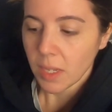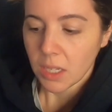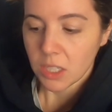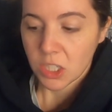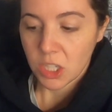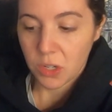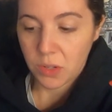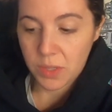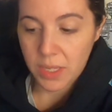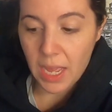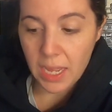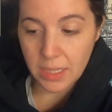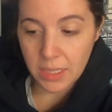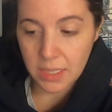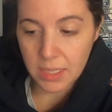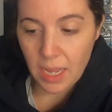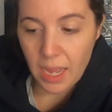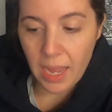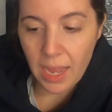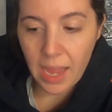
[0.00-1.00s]
So
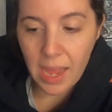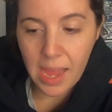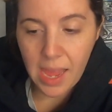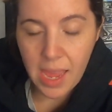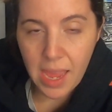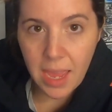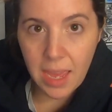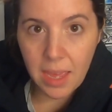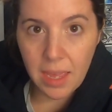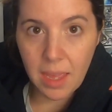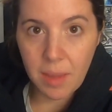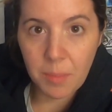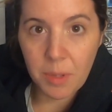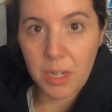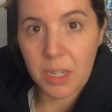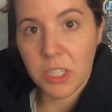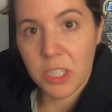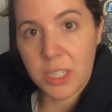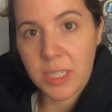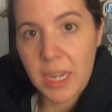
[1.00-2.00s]
yes, I am
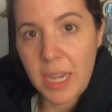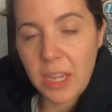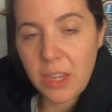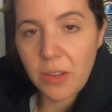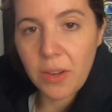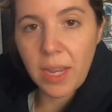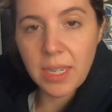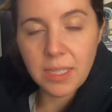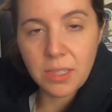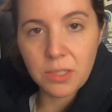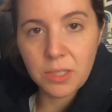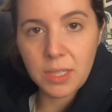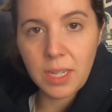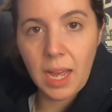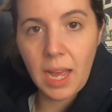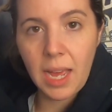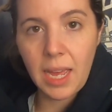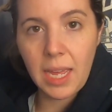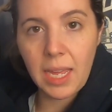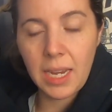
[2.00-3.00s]
gonna just take you guys
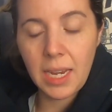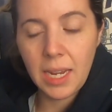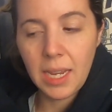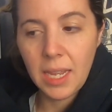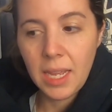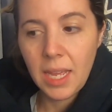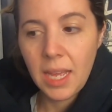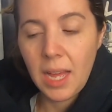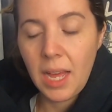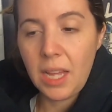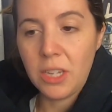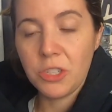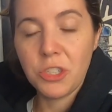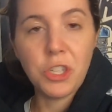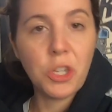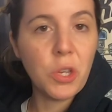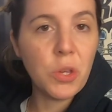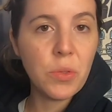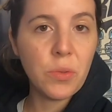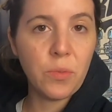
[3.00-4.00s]
outside. I'll
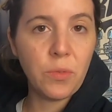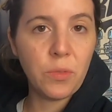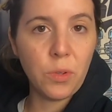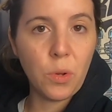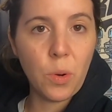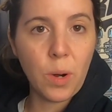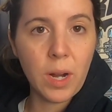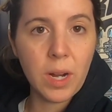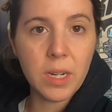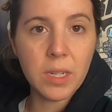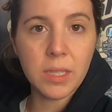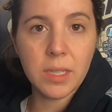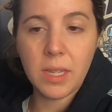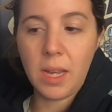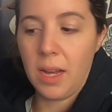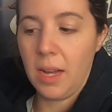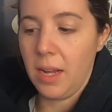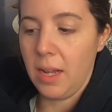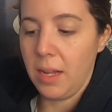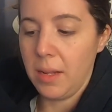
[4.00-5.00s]
show you the floors.
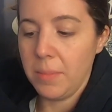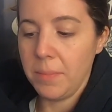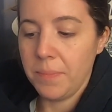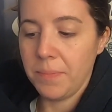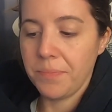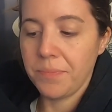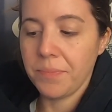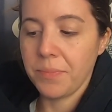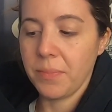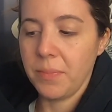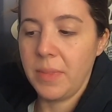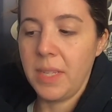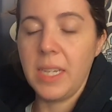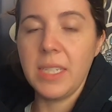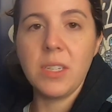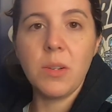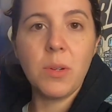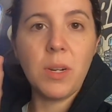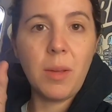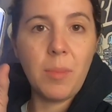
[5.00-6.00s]

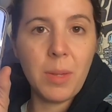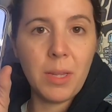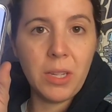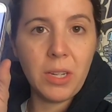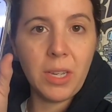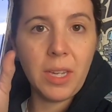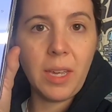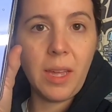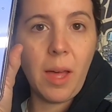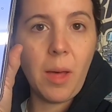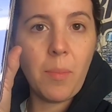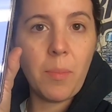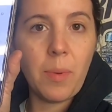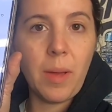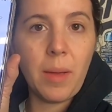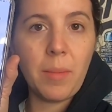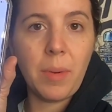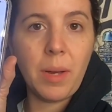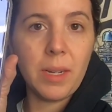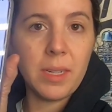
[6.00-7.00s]
These are what I've been looking up.
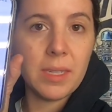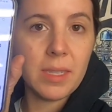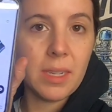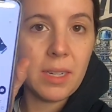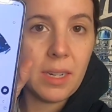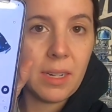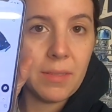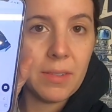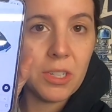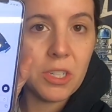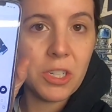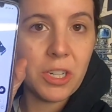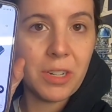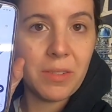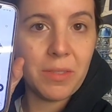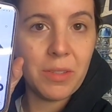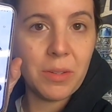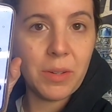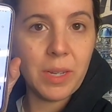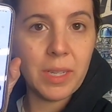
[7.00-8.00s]
I'm honestly not even sure
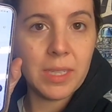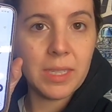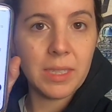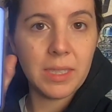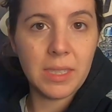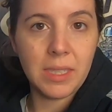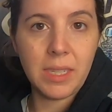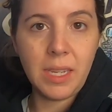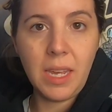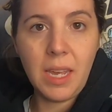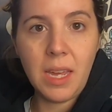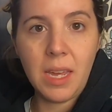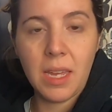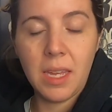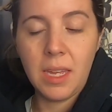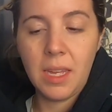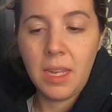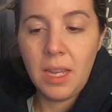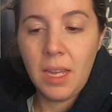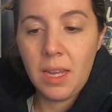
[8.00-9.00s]
if you guys can see
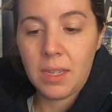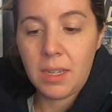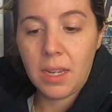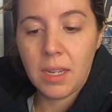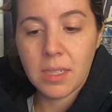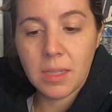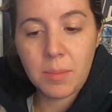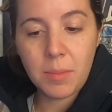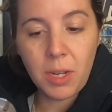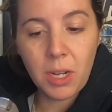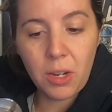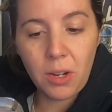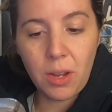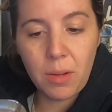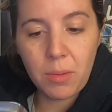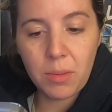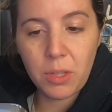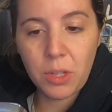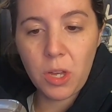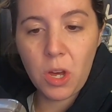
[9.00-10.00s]
because I'm not
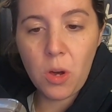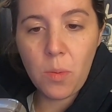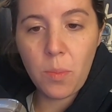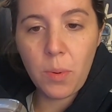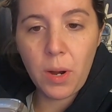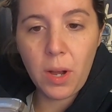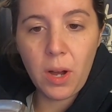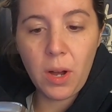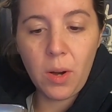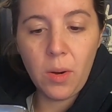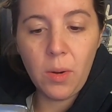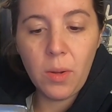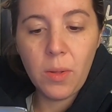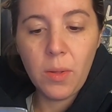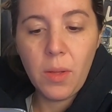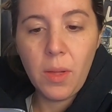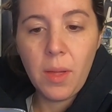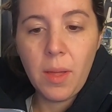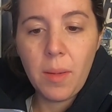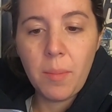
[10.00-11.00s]
great with the GoPro,
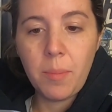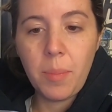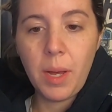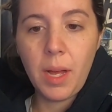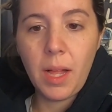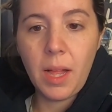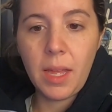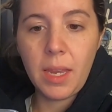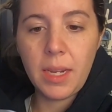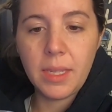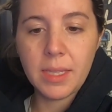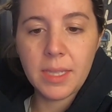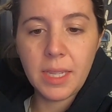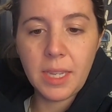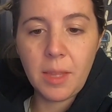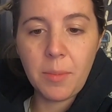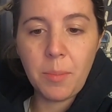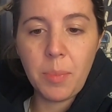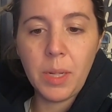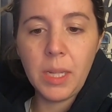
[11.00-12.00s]
but it's the
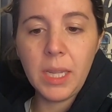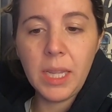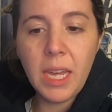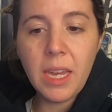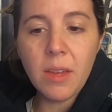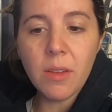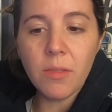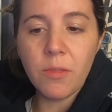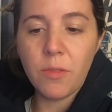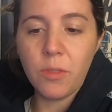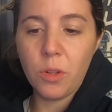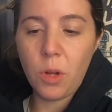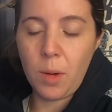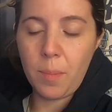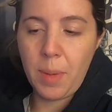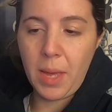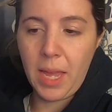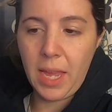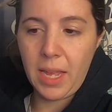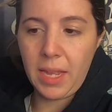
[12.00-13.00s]
complete floor
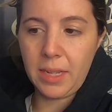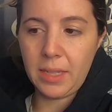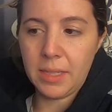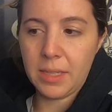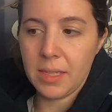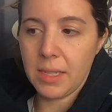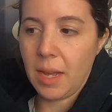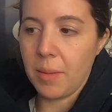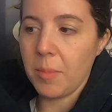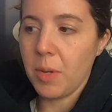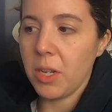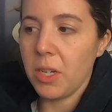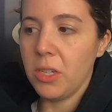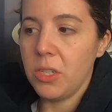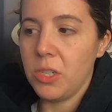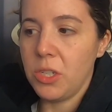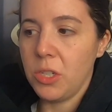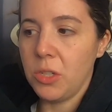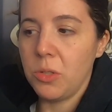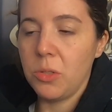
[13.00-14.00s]
pans. I'm
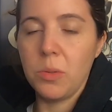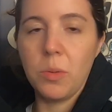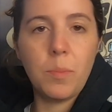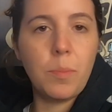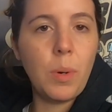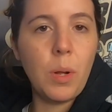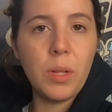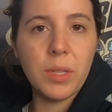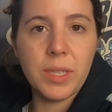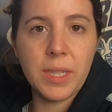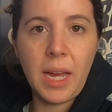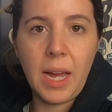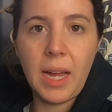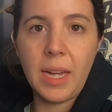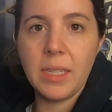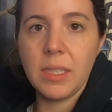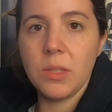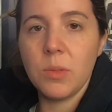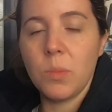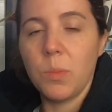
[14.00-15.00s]
gonna do both
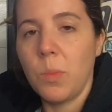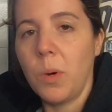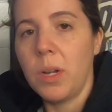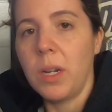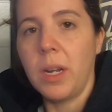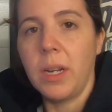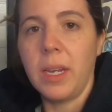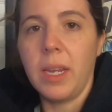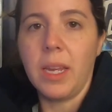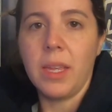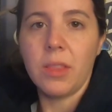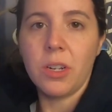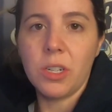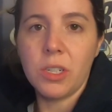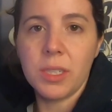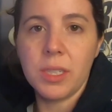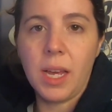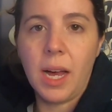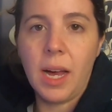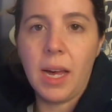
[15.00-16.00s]
sides, one on either
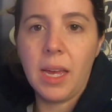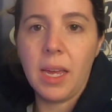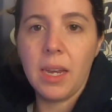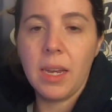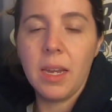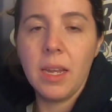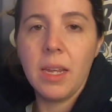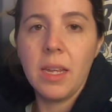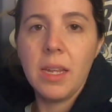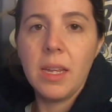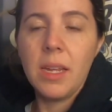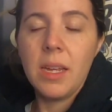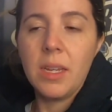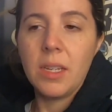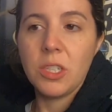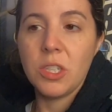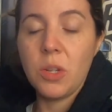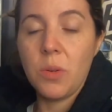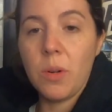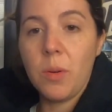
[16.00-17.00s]
side.
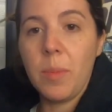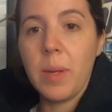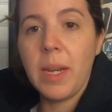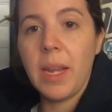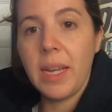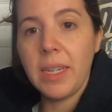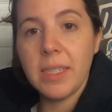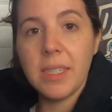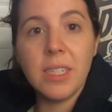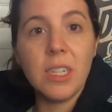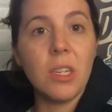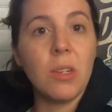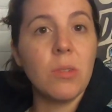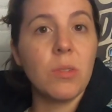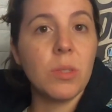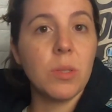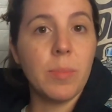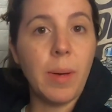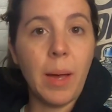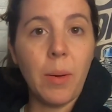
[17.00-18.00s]
So it'll be nice to
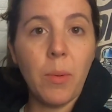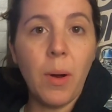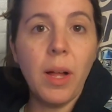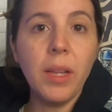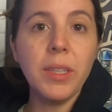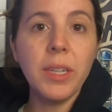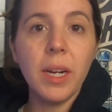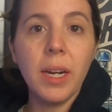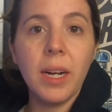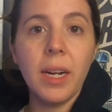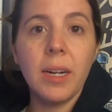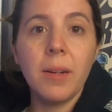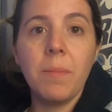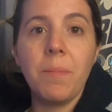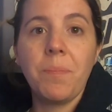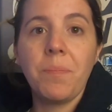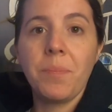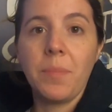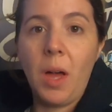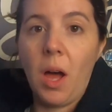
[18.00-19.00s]
use my
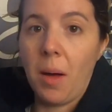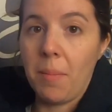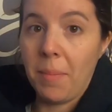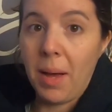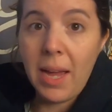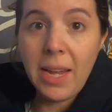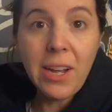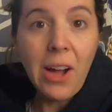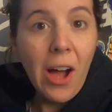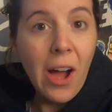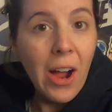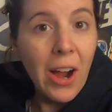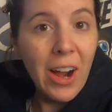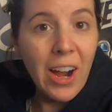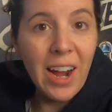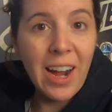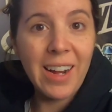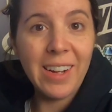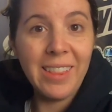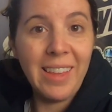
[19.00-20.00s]
welder on my
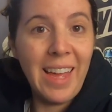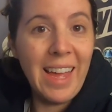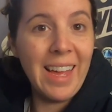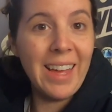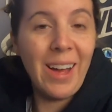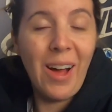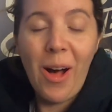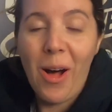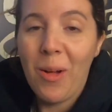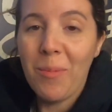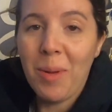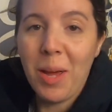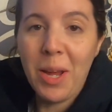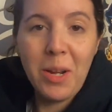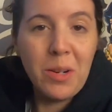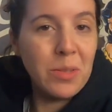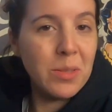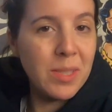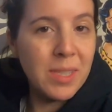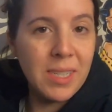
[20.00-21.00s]
car, like all
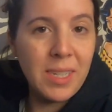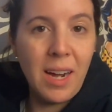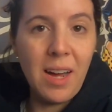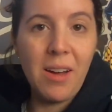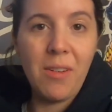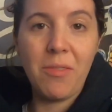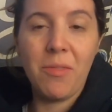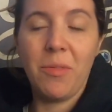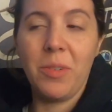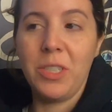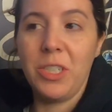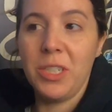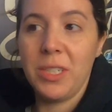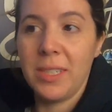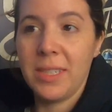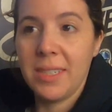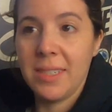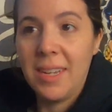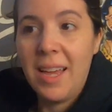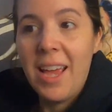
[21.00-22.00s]
my own stuff, which
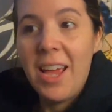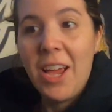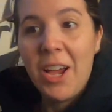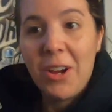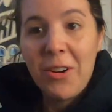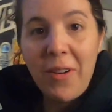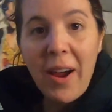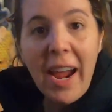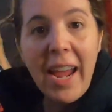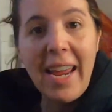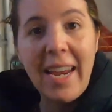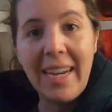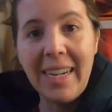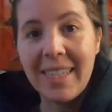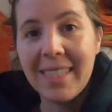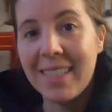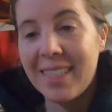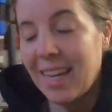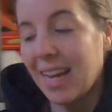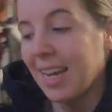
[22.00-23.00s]
is great and
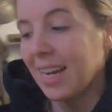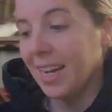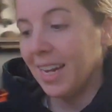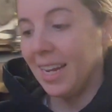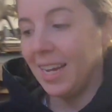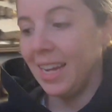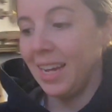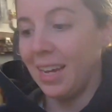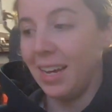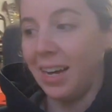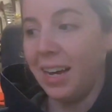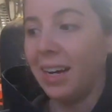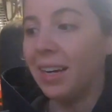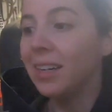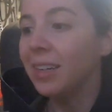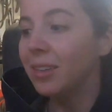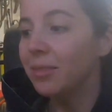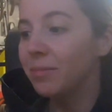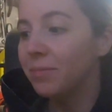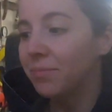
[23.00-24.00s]
exciting.
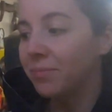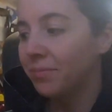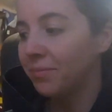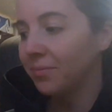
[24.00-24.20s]
And